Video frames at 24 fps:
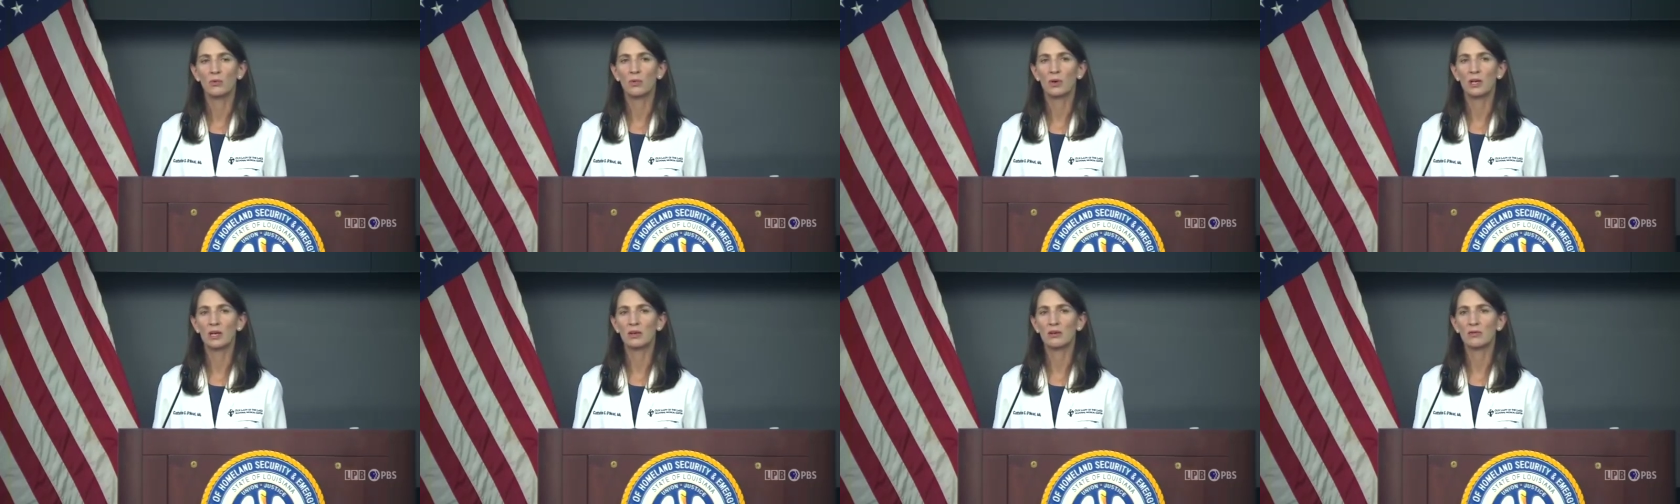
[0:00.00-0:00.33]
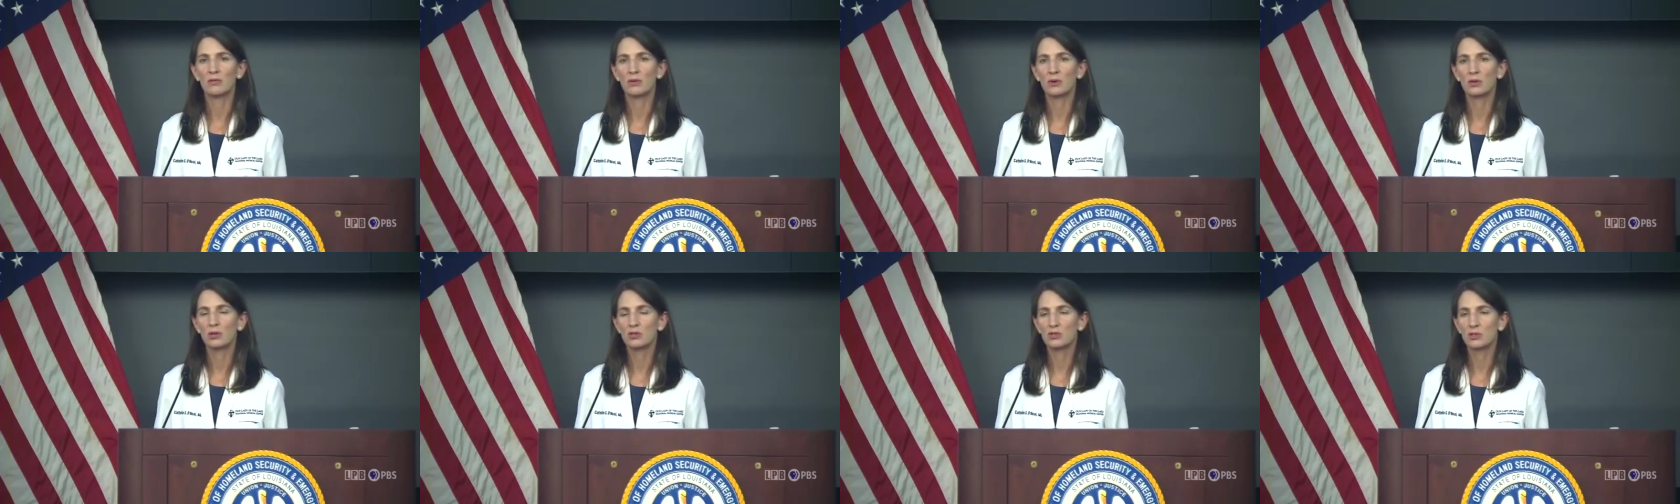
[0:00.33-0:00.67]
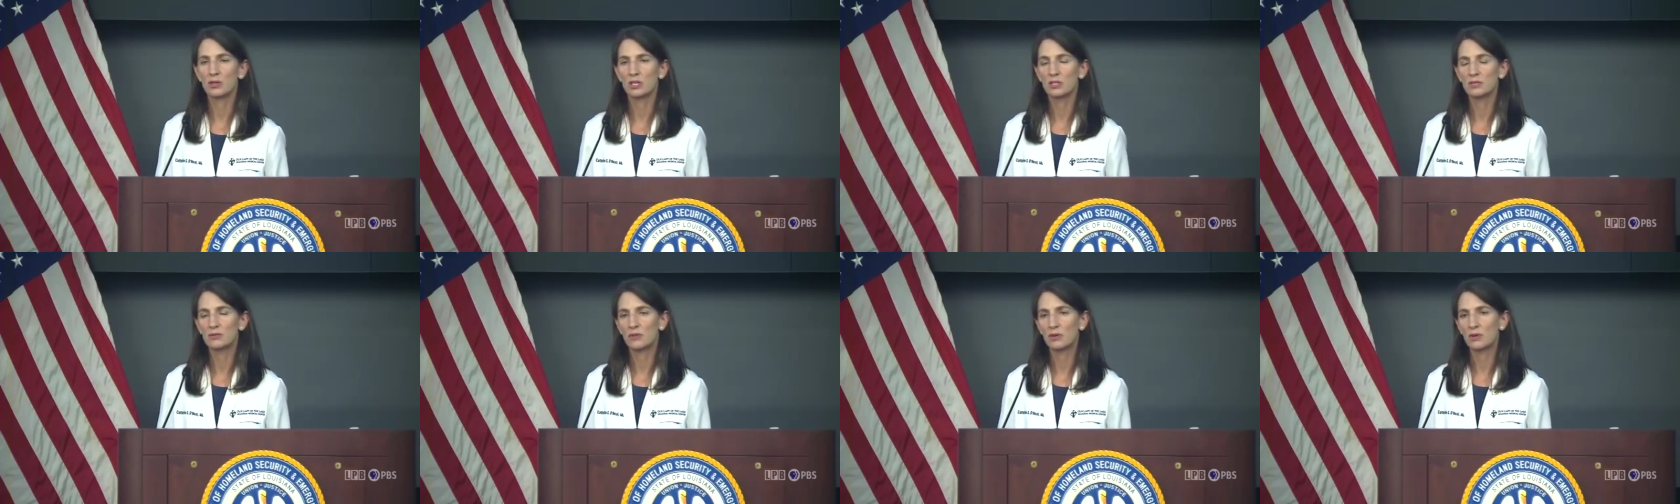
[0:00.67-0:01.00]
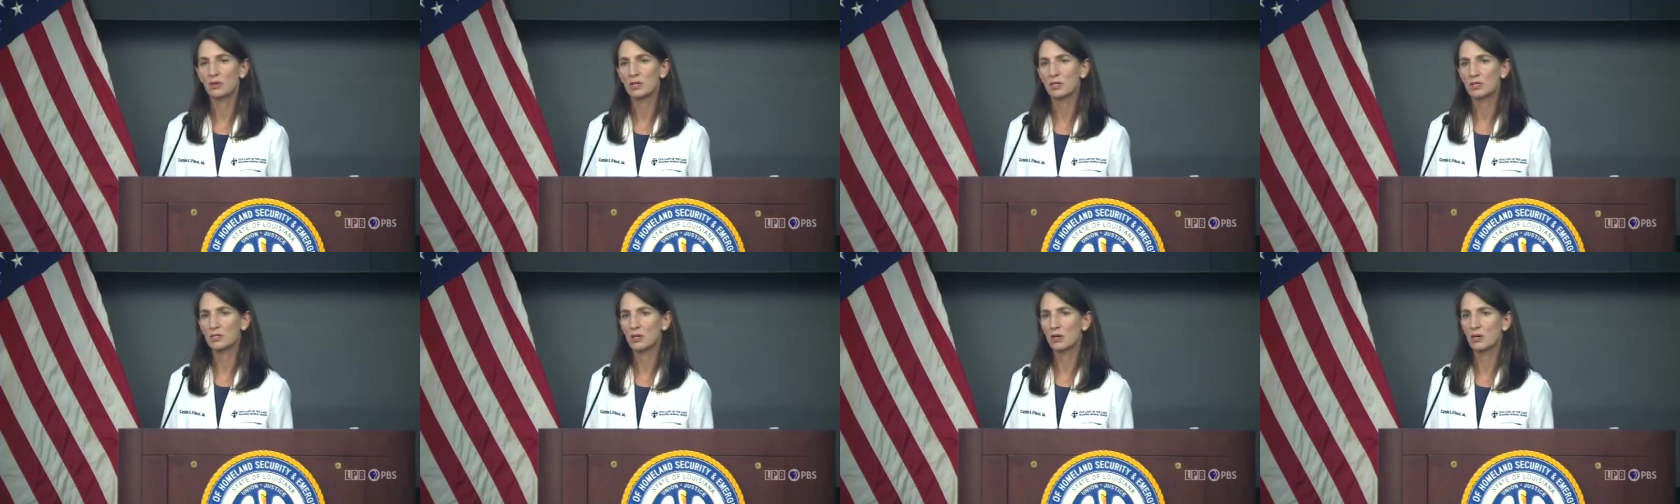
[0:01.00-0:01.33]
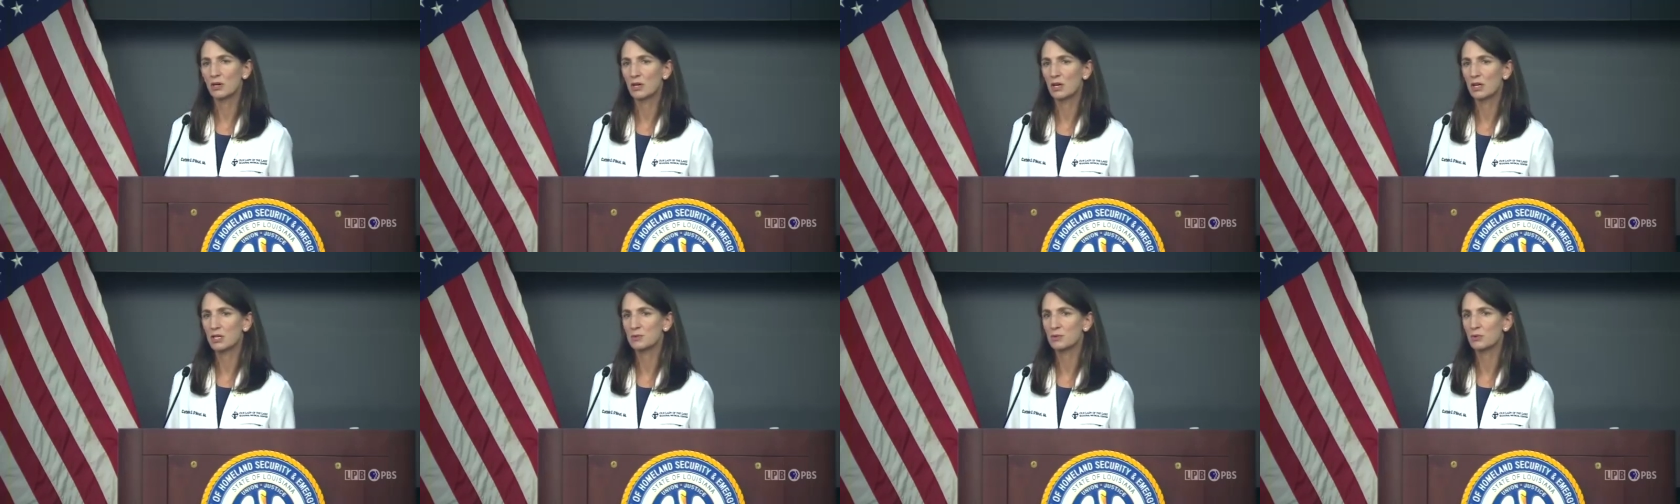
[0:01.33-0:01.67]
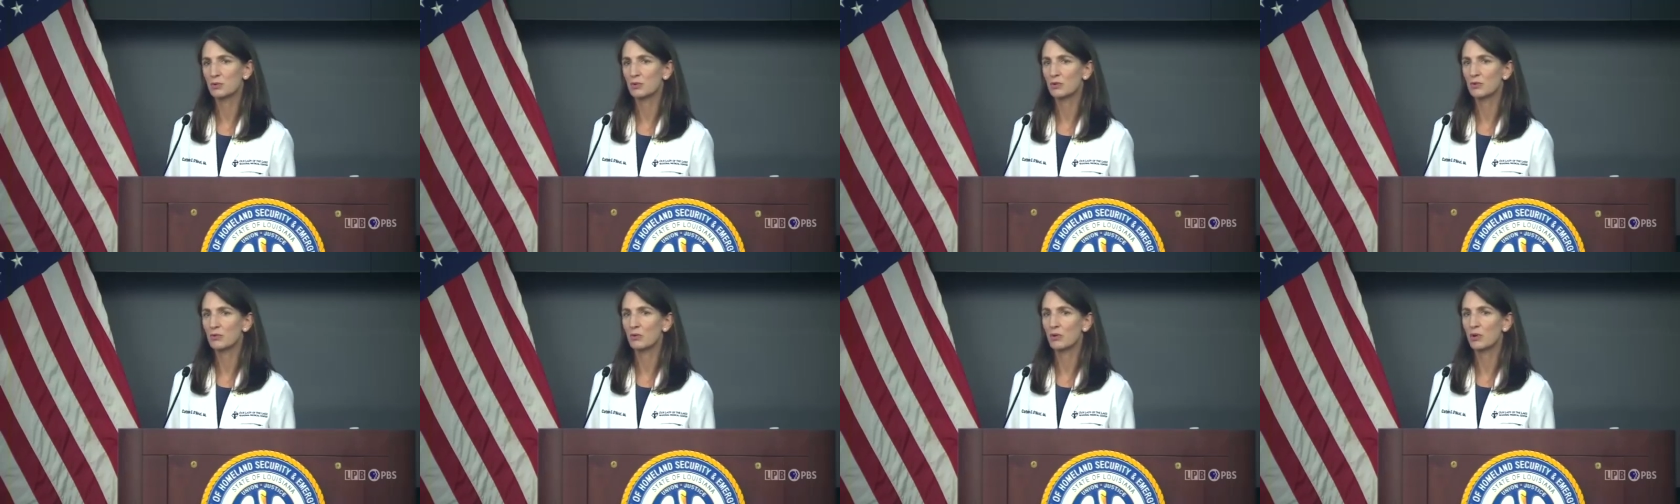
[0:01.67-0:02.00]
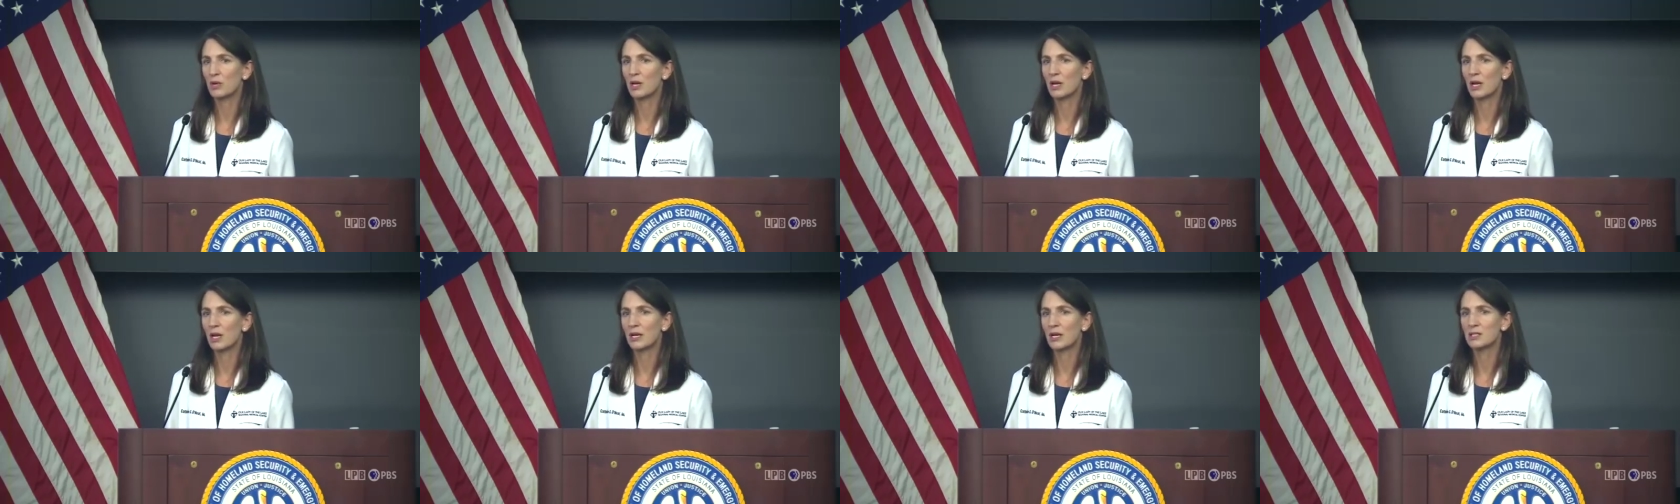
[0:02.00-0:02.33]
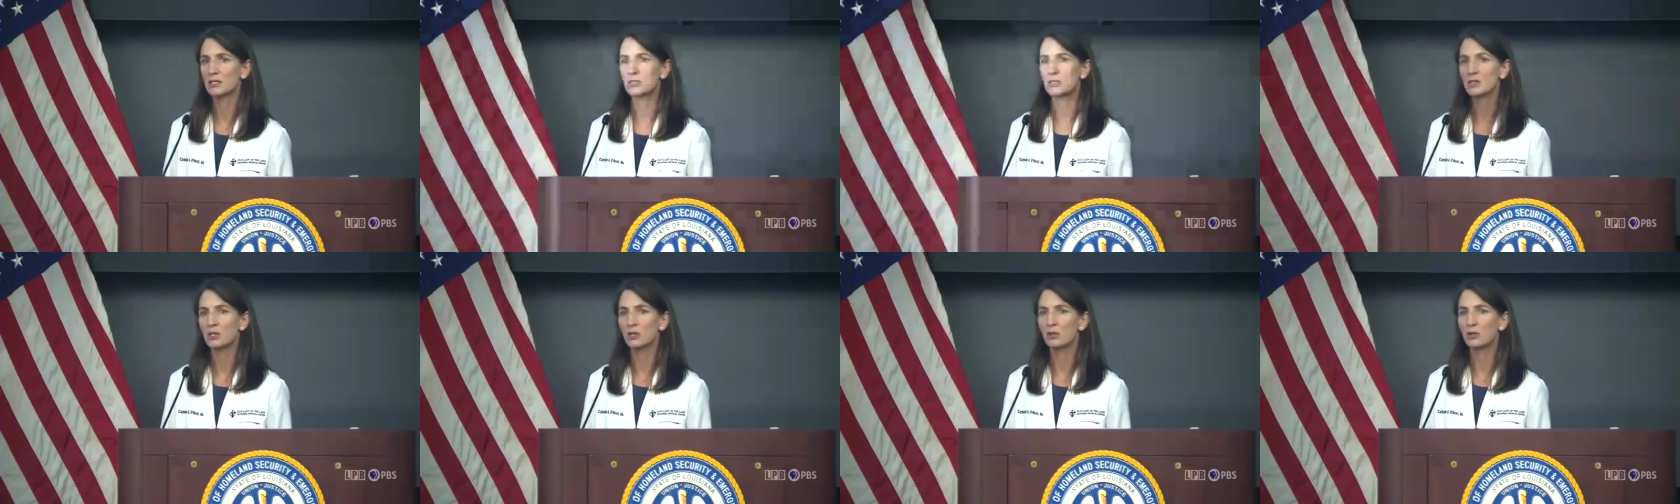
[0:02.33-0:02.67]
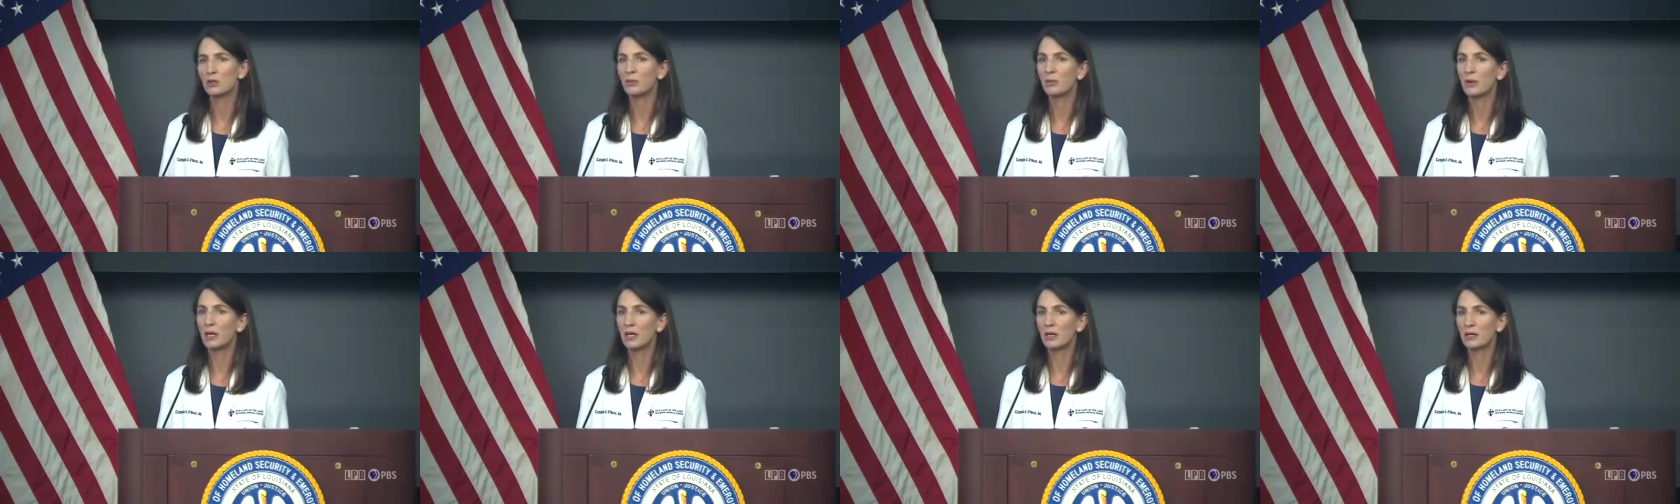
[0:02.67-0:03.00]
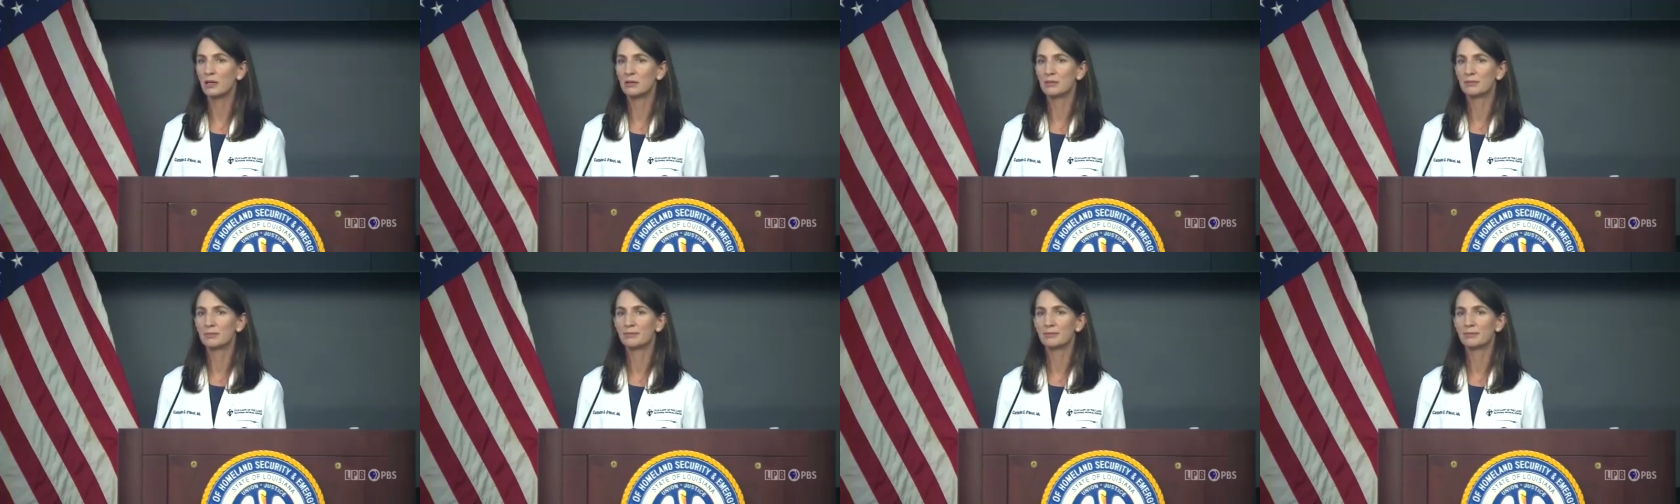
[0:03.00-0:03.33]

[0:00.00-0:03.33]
waiting for a transfer into our hospital for an ICU bed.